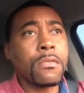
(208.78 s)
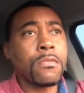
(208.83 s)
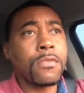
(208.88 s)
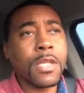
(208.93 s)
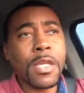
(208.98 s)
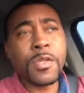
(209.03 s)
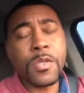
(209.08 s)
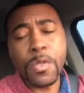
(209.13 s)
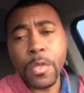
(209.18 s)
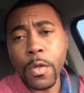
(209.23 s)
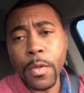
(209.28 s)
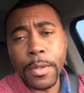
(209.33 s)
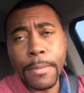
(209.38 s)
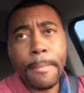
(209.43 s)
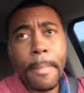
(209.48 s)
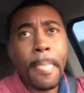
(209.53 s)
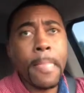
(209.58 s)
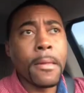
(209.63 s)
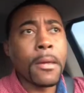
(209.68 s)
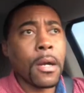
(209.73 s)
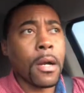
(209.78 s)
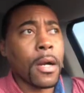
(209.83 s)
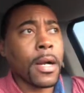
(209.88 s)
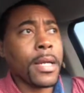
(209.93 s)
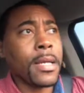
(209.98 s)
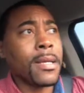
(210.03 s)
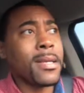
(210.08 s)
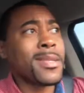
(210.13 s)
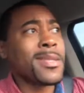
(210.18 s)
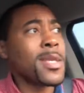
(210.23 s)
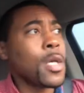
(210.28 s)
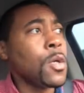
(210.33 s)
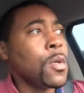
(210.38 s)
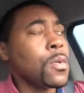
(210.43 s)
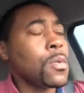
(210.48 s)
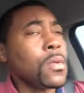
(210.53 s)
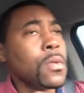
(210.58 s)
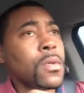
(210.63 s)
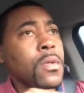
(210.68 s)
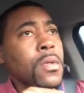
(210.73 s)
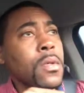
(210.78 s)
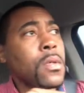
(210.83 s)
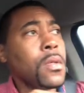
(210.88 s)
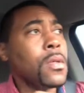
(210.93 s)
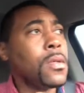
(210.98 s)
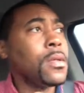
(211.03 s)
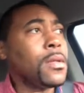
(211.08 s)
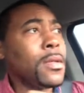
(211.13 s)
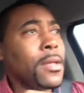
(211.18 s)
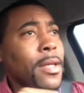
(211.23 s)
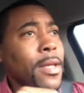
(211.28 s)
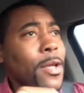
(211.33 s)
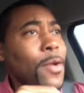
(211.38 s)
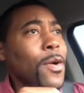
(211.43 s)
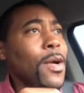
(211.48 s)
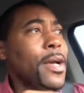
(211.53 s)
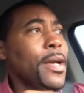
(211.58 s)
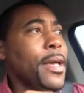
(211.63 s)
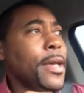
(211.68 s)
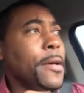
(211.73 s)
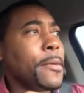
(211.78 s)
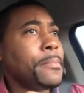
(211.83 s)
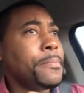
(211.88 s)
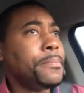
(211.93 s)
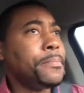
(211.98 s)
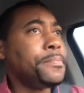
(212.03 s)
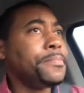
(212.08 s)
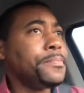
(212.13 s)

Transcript: just do it. All right. And so here I am